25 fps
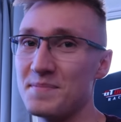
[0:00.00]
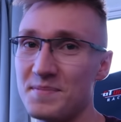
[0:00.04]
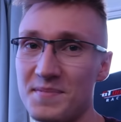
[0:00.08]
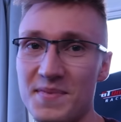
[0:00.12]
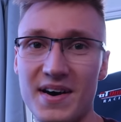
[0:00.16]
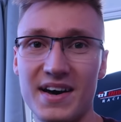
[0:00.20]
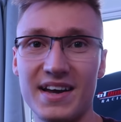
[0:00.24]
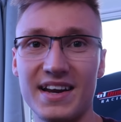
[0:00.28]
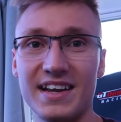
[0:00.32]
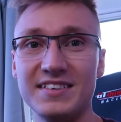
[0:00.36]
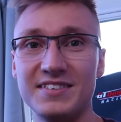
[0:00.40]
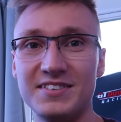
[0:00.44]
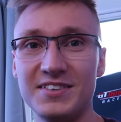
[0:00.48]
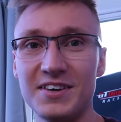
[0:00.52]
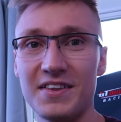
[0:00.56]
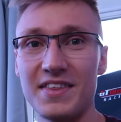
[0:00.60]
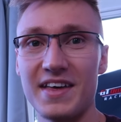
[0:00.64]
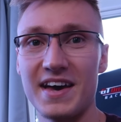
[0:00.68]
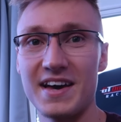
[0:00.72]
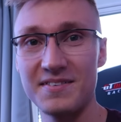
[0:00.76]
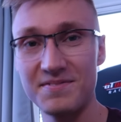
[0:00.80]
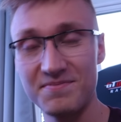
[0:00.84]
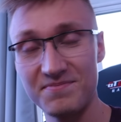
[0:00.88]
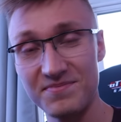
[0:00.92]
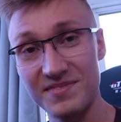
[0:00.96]
But until
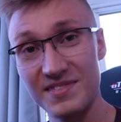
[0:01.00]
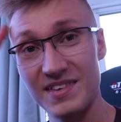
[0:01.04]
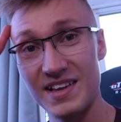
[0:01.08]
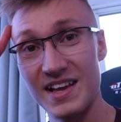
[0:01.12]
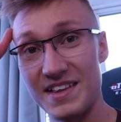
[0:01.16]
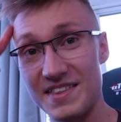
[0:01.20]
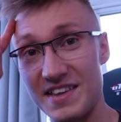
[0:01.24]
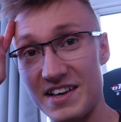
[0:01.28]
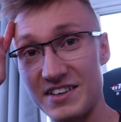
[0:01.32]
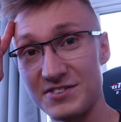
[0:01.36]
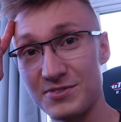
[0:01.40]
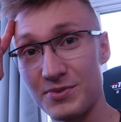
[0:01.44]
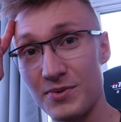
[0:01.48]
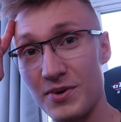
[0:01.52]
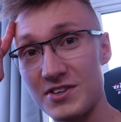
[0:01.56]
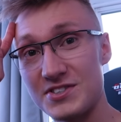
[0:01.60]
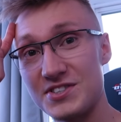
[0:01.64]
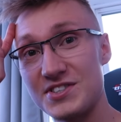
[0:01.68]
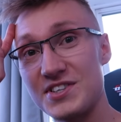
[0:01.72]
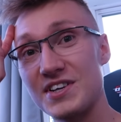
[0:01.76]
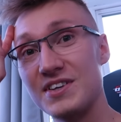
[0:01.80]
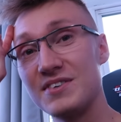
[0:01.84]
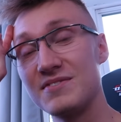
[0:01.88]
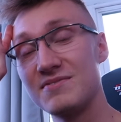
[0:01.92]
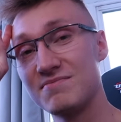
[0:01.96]
then, thanks for
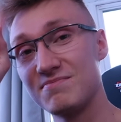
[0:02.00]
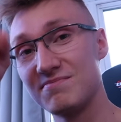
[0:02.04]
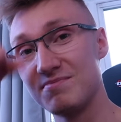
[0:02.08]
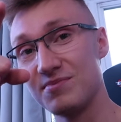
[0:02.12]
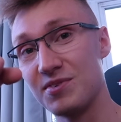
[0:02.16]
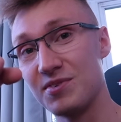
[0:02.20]
watching,